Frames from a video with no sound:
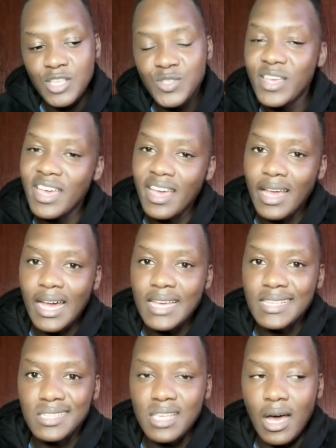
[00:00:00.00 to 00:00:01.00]
So yeah,
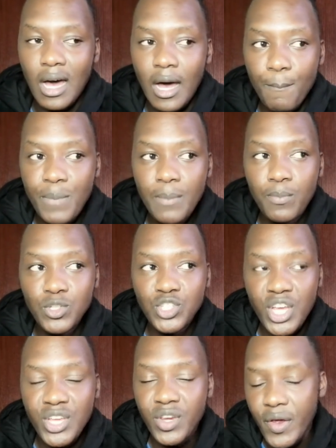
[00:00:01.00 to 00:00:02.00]
guys, people
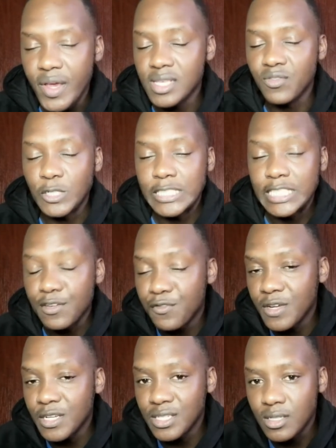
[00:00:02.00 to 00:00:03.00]
change careers for
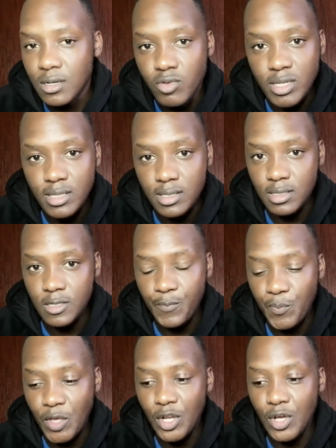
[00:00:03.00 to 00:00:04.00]
different reasons,
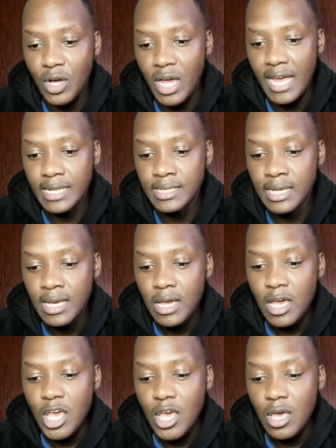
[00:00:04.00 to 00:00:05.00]
and
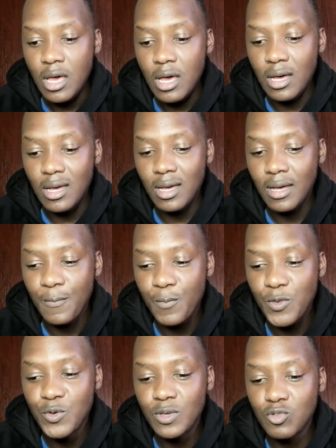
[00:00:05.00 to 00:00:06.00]

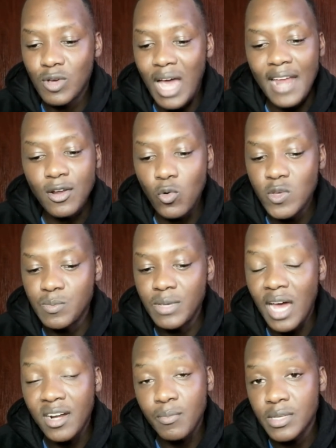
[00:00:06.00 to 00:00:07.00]
you can't always
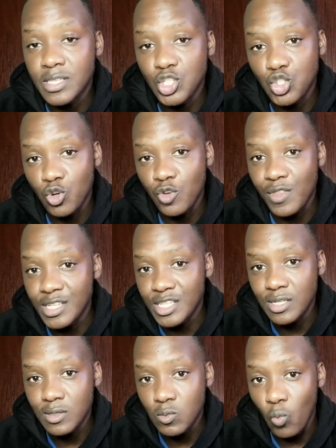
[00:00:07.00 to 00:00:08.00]
be 100% sure
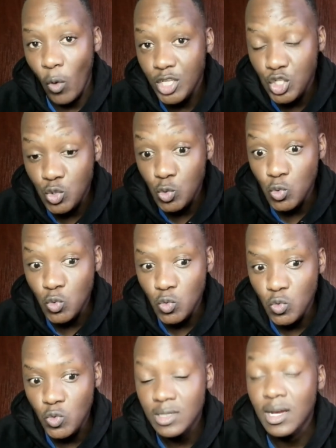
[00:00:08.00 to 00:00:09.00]
that what you
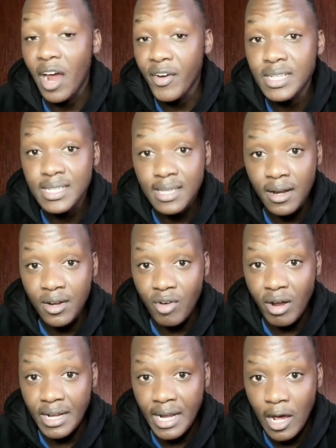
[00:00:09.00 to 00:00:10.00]
currently studying
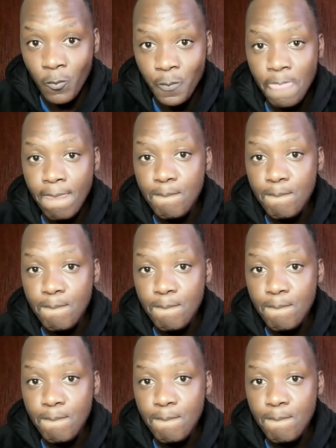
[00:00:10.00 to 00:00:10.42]
right now